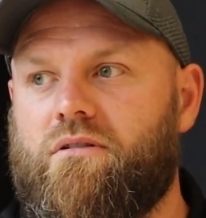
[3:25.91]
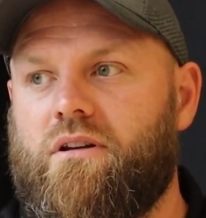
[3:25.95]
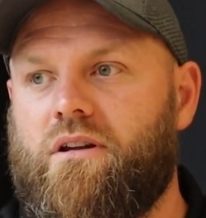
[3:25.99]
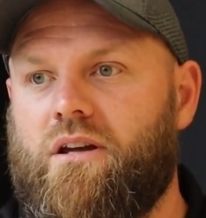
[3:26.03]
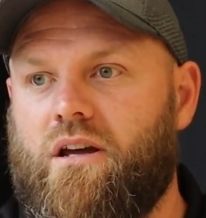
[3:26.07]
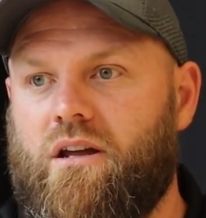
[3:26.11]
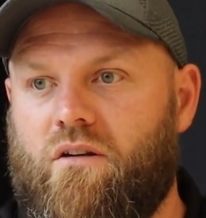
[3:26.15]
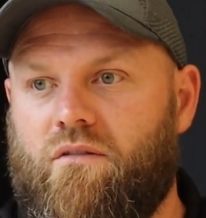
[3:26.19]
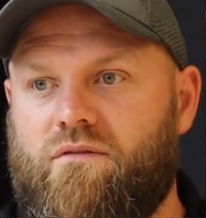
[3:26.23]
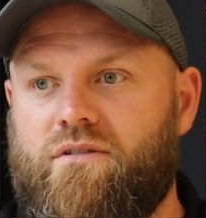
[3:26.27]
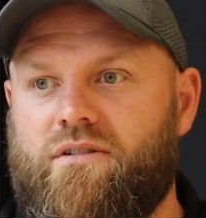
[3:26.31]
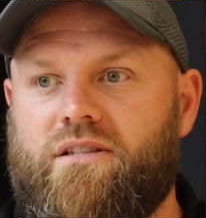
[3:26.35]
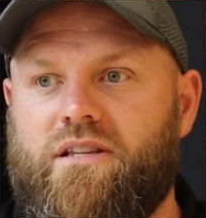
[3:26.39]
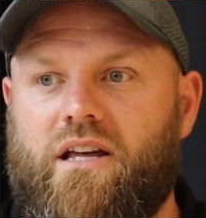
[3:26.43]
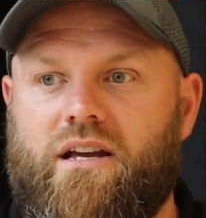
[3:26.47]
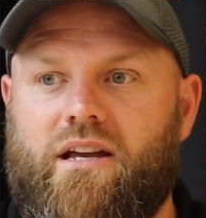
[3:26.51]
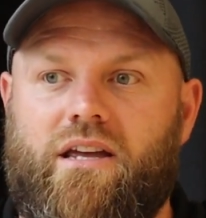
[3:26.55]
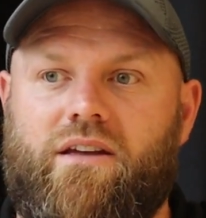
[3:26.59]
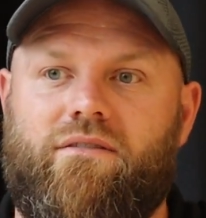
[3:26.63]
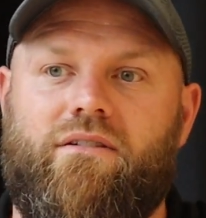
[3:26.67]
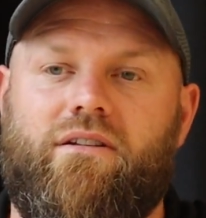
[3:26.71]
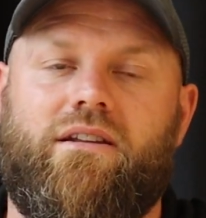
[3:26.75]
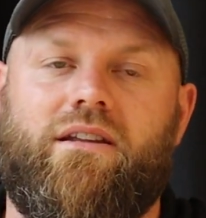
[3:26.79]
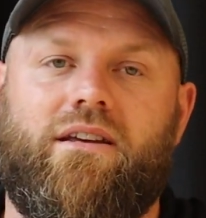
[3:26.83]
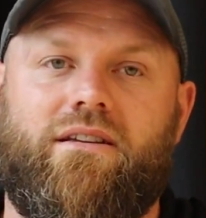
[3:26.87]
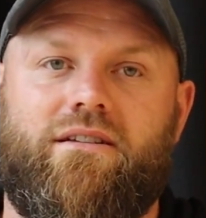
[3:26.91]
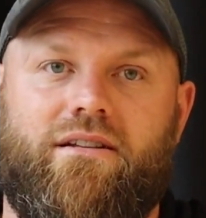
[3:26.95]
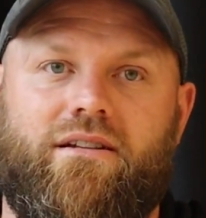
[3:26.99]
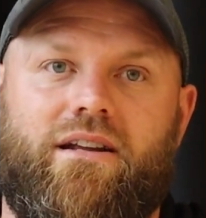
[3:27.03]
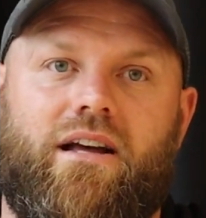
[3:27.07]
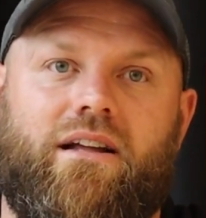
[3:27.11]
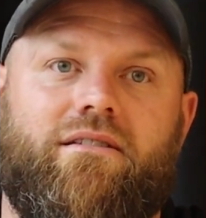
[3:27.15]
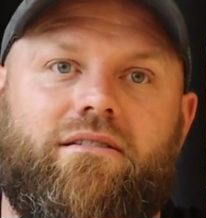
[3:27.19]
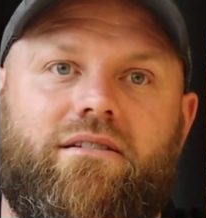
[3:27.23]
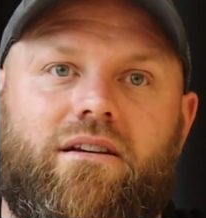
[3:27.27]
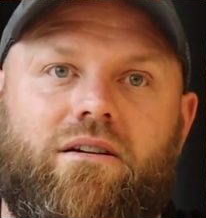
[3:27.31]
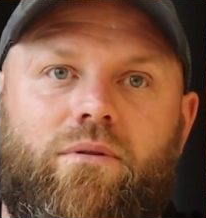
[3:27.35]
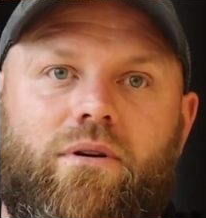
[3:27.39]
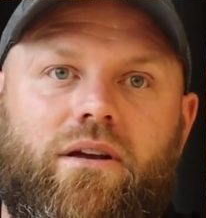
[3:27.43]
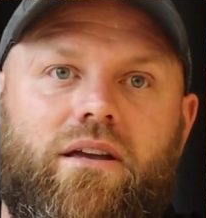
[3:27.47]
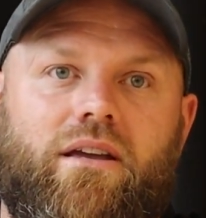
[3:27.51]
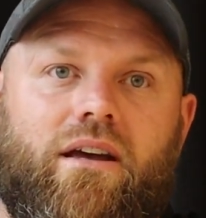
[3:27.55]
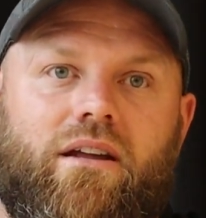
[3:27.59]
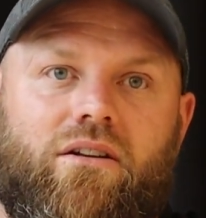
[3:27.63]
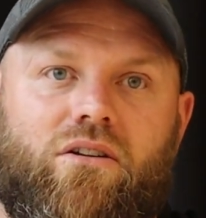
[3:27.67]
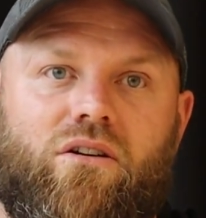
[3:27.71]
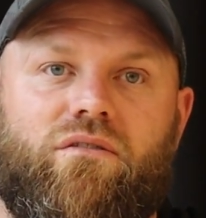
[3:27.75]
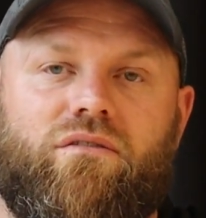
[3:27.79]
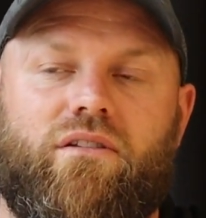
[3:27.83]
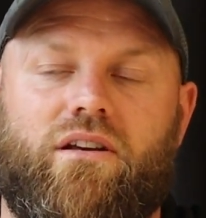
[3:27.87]
And obviously, like, giving Diz and Adzi a
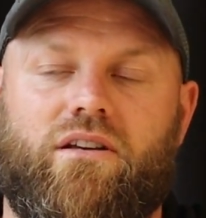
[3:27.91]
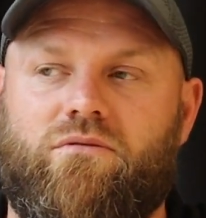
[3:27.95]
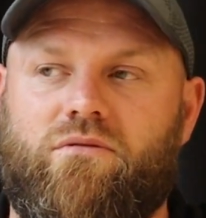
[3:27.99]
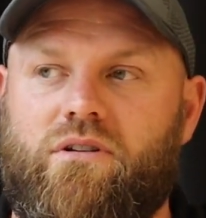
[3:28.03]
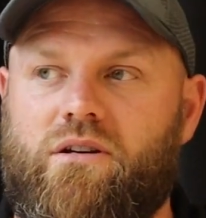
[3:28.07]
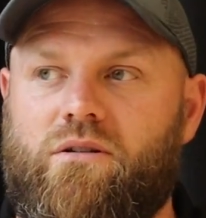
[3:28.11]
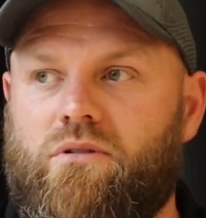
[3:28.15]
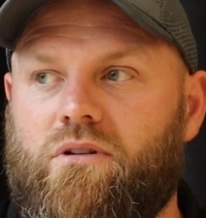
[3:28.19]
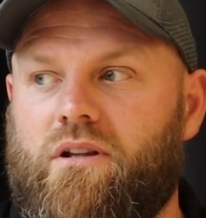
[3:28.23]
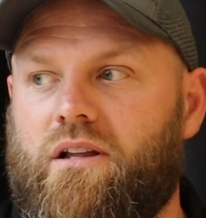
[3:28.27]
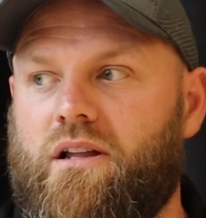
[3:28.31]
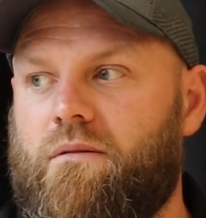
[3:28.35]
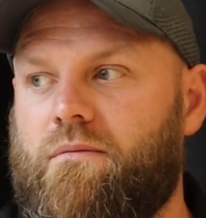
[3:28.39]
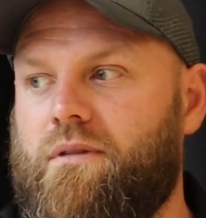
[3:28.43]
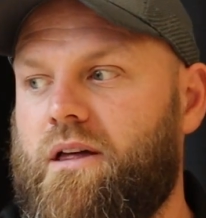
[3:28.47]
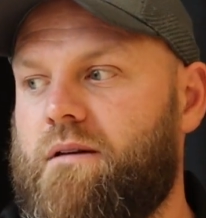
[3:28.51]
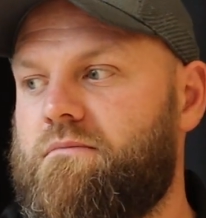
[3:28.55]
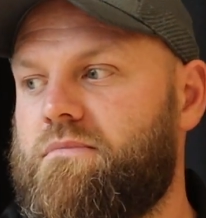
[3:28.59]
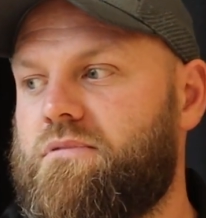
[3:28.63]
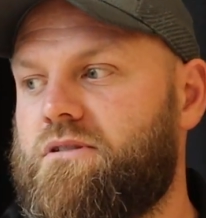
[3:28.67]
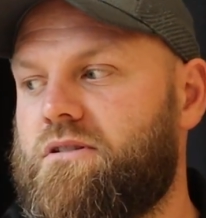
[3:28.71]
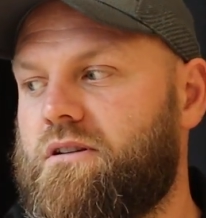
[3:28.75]
weekend off last week will help them.